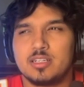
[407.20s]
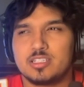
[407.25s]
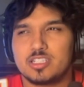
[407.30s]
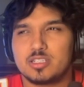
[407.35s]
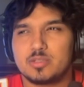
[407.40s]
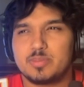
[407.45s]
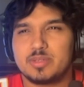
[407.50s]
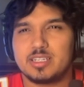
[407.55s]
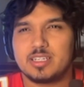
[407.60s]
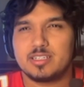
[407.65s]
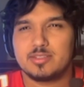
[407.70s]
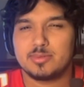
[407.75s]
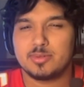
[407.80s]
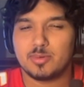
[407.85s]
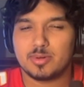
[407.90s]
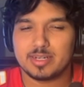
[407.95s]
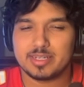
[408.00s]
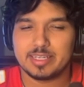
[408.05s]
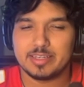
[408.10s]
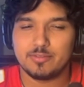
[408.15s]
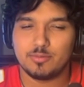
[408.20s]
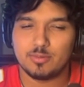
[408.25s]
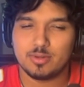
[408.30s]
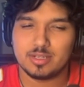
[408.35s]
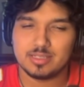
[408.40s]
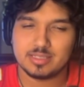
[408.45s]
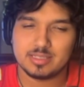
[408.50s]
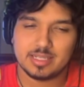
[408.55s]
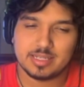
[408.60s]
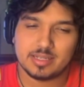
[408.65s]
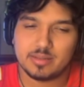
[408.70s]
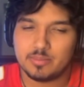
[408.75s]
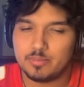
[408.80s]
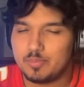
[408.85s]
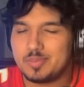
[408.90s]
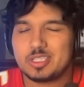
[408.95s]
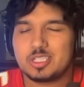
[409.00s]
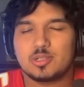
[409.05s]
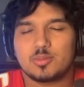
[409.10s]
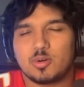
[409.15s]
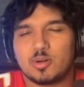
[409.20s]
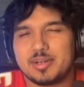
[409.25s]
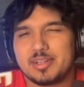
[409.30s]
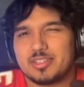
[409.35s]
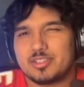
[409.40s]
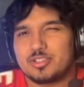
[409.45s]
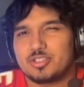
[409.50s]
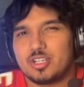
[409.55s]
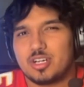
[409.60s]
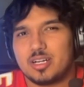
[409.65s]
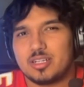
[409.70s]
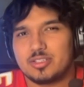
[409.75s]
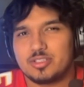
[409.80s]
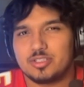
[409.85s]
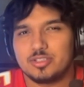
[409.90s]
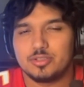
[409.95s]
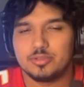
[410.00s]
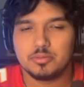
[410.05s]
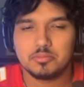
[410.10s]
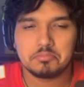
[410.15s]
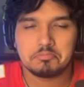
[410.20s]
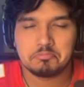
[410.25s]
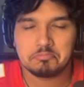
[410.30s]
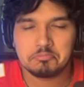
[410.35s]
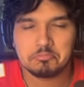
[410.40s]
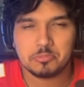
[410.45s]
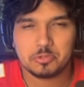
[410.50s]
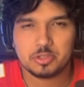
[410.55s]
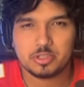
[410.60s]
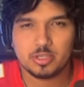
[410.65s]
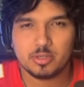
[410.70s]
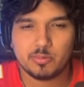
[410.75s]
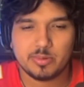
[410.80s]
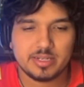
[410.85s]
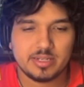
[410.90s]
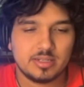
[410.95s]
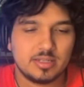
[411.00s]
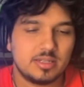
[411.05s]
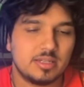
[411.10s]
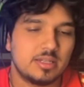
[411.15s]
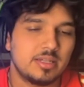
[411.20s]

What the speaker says: just because we want to give ones like Mr. Morale a shot to still win.